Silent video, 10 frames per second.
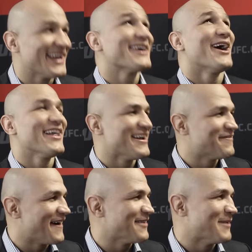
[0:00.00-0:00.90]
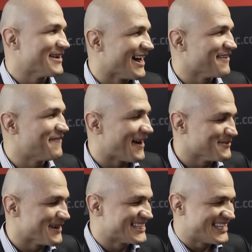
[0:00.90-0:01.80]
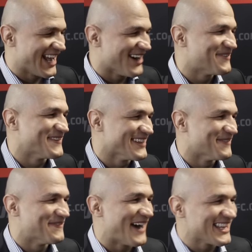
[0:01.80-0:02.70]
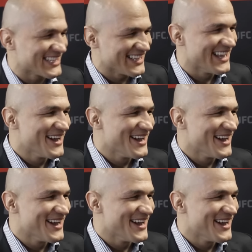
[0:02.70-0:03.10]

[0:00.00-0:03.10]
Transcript: thank God I found my I found myself in the fight